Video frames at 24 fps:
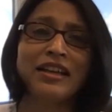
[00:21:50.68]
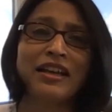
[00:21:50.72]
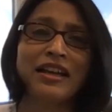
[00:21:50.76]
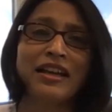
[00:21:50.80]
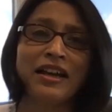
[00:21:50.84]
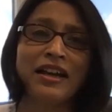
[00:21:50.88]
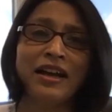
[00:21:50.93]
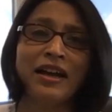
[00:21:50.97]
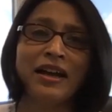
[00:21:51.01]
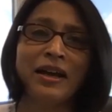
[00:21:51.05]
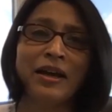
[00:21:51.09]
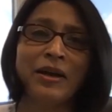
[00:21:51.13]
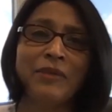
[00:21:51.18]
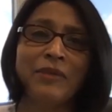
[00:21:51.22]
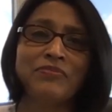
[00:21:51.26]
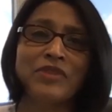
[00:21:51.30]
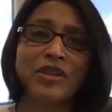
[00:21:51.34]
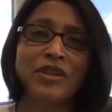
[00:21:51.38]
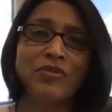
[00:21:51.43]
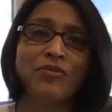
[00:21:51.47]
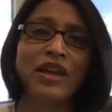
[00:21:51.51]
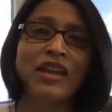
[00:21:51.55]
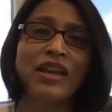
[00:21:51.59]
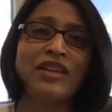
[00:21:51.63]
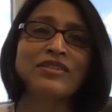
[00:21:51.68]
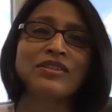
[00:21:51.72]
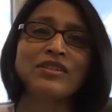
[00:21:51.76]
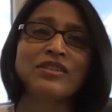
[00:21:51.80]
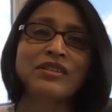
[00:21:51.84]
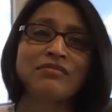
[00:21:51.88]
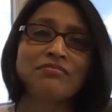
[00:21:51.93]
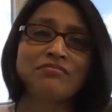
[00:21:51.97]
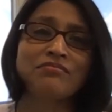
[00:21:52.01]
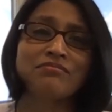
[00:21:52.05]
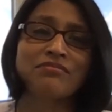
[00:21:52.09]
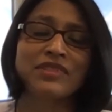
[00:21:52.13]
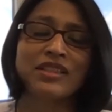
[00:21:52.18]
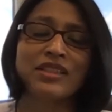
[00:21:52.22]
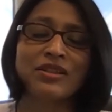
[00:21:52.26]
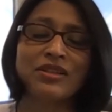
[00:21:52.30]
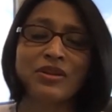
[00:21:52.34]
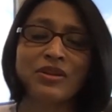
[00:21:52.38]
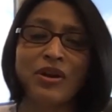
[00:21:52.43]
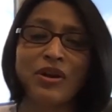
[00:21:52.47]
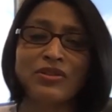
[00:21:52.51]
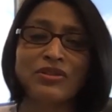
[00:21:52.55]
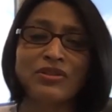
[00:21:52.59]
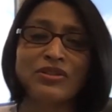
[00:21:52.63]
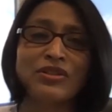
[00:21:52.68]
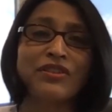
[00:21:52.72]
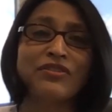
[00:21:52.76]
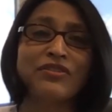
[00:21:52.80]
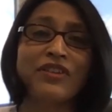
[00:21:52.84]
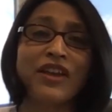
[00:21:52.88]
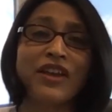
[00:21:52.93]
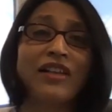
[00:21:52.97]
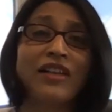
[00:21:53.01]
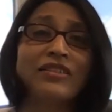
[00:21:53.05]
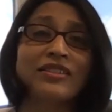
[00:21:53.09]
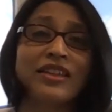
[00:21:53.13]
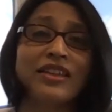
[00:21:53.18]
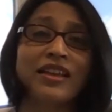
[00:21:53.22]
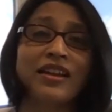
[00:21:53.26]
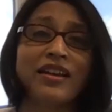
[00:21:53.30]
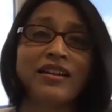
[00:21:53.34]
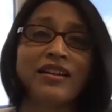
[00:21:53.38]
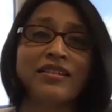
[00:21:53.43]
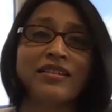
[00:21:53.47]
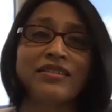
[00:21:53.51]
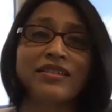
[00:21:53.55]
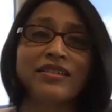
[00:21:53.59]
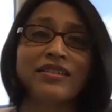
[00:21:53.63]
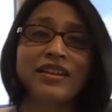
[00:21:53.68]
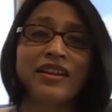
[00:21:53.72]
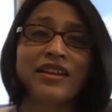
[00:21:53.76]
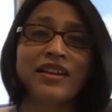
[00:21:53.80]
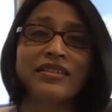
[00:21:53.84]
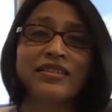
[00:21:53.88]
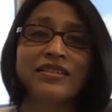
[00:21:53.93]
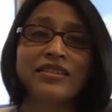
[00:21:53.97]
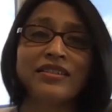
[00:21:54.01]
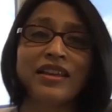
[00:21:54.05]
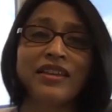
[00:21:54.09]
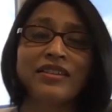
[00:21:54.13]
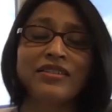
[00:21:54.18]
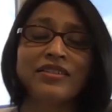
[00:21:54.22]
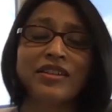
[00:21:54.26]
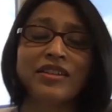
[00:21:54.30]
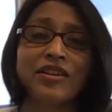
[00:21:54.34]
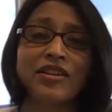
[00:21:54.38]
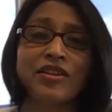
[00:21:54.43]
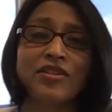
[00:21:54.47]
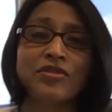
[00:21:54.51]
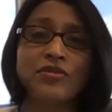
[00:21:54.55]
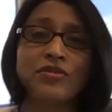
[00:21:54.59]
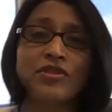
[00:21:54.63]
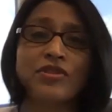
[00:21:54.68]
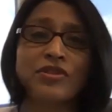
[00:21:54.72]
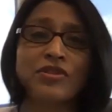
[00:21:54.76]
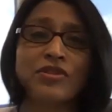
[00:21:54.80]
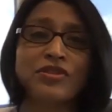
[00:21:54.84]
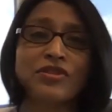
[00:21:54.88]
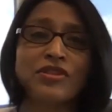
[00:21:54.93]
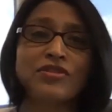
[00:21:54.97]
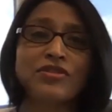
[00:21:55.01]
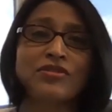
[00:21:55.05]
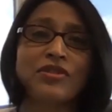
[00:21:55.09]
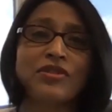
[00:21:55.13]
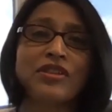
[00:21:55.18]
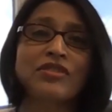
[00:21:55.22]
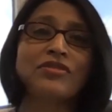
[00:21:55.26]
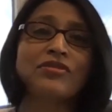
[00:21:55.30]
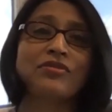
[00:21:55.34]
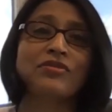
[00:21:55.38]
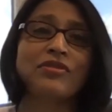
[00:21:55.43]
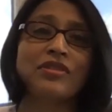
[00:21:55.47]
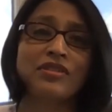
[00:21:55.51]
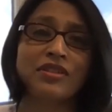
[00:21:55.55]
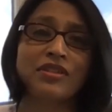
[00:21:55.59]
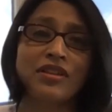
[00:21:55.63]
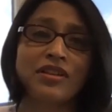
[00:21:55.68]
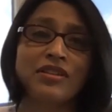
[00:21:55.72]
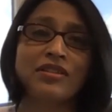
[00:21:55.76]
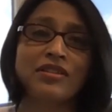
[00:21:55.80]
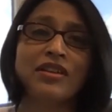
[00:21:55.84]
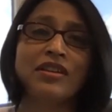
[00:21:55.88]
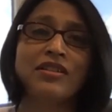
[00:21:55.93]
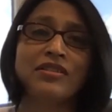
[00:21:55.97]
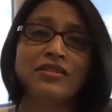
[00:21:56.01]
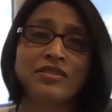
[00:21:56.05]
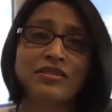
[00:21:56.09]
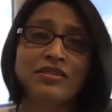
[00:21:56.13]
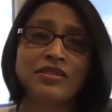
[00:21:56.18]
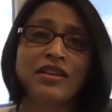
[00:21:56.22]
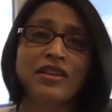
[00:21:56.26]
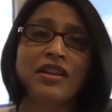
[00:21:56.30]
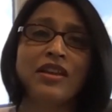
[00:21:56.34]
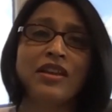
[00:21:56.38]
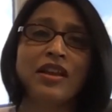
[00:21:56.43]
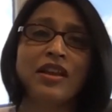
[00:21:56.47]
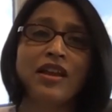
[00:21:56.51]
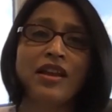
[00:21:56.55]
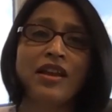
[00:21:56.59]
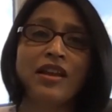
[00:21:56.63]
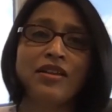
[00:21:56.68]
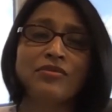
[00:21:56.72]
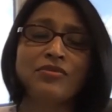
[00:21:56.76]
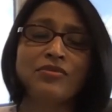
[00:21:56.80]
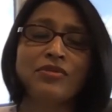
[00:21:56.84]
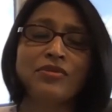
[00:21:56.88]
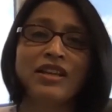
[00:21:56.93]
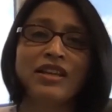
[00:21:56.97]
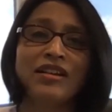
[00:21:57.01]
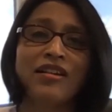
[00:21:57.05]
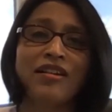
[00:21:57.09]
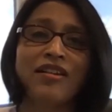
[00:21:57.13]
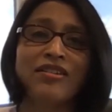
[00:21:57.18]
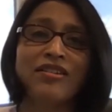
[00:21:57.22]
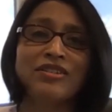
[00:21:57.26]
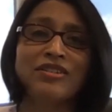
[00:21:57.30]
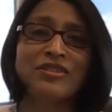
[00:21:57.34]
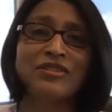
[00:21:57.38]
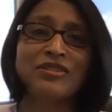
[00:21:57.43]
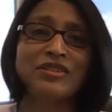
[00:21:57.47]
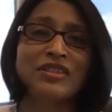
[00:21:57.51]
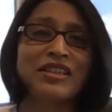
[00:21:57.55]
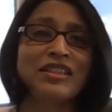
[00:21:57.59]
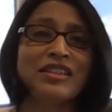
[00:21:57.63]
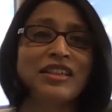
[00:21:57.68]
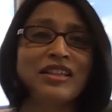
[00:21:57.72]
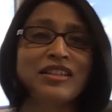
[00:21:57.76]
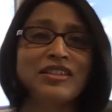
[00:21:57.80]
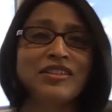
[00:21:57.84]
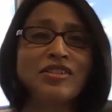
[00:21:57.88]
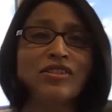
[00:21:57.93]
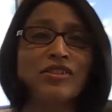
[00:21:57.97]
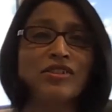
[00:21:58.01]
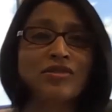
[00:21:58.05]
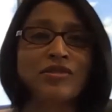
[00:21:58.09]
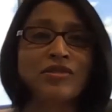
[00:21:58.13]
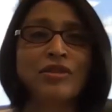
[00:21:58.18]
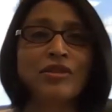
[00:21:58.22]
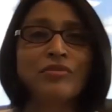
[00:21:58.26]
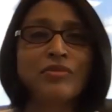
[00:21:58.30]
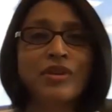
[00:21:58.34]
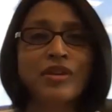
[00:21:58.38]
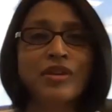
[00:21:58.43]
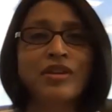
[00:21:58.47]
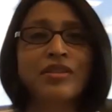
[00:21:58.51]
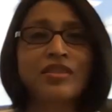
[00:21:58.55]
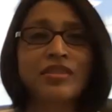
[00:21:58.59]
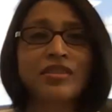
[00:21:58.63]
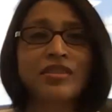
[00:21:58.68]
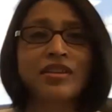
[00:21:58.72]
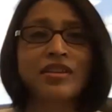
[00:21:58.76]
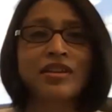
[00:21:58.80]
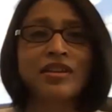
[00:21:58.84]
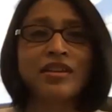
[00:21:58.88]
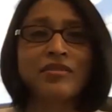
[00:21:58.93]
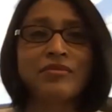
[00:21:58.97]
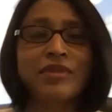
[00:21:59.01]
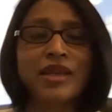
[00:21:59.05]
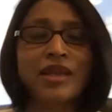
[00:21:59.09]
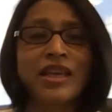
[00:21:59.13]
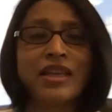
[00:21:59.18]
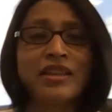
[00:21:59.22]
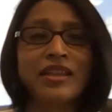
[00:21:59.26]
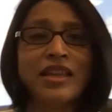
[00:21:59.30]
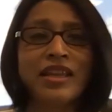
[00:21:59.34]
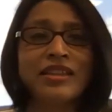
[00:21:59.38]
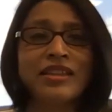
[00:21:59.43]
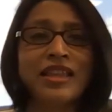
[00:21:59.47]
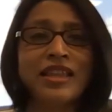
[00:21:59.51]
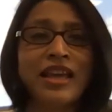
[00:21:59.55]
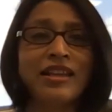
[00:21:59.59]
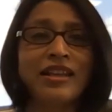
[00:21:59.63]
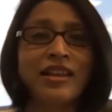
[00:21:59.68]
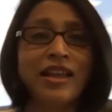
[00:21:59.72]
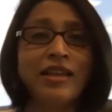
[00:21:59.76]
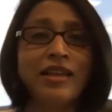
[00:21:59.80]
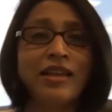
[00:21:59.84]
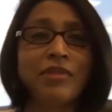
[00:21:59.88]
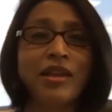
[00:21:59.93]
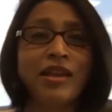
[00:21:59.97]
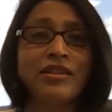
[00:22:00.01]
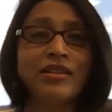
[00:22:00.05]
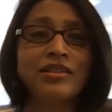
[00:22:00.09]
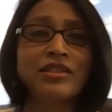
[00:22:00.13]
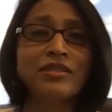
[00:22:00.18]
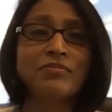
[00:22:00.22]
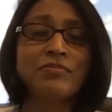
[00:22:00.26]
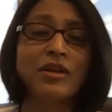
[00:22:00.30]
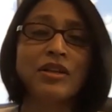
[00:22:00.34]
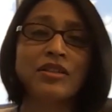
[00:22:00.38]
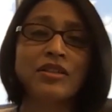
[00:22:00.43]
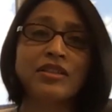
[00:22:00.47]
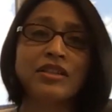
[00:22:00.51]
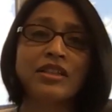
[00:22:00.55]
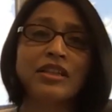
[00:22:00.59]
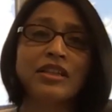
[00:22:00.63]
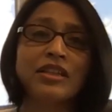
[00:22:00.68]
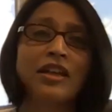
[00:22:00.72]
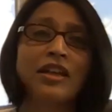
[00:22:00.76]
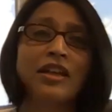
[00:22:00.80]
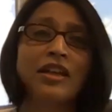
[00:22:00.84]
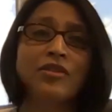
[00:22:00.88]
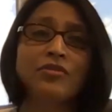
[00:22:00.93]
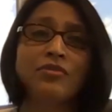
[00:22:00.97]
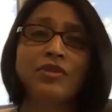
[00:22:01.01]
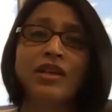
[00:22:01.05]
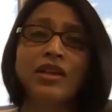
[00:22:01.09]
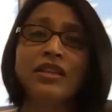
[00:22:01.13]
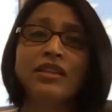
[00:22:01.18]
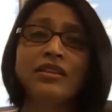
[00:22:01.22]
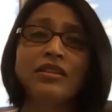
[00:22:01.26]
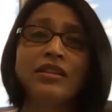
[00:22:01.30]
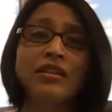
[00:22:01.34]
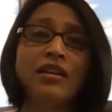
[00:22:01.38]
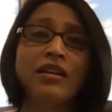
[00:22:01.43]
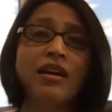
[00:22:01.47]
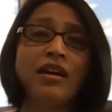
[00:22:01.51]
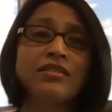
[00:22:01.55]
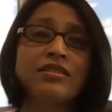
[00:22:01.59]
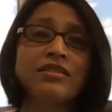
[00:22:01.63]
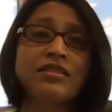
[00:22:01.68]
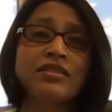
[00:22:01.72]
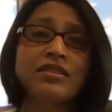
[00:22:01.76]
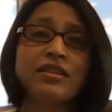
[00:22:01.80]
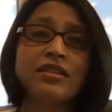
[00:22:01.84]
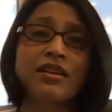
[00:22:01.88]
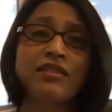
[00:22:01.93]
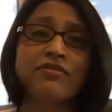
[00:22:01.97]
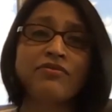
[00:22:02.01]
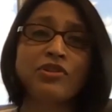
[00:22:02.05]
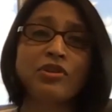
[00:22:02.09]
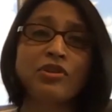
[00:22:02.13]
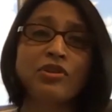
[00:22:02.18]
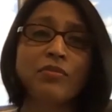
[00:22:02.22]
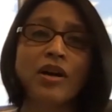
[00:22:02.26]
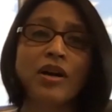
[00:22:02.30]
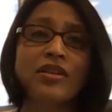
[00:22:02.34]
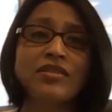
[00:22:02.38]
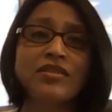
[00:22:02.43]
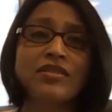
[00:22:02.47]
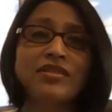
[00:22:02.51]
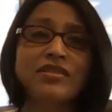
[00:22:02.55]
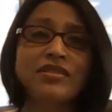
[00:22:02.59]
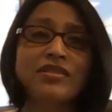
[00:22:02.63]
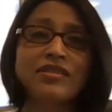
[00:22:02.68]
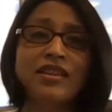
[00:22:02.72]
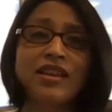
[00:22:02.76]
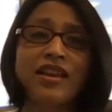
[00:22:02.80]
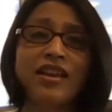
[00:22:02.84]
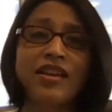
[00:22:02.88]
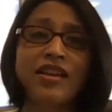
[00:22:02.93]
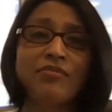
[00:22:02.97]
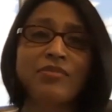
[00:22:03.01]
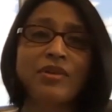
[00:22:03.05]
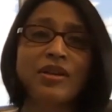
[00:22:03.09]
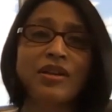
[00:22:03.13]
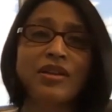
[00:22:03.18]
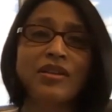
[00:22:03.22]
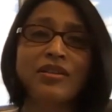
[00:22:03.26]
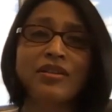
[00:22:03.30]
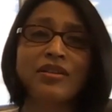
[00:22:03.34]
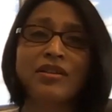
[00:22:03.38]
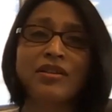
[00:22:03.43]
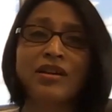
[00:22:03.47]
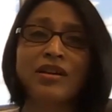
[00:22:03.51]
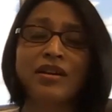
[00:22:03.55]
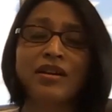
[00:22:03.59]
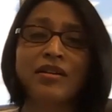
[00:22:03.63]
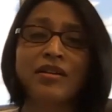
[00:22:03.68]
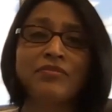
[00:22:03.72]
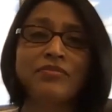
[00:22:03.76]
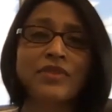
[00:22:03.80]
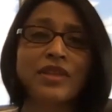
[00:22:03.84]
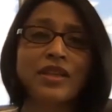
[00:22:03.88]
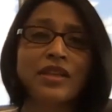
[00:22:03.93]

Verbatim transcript: um, raise you know cost of healthcare in in the country. So it is it's it's really hard to see the industry with uh, in in that limelight. But really, the last uh, few months have been um,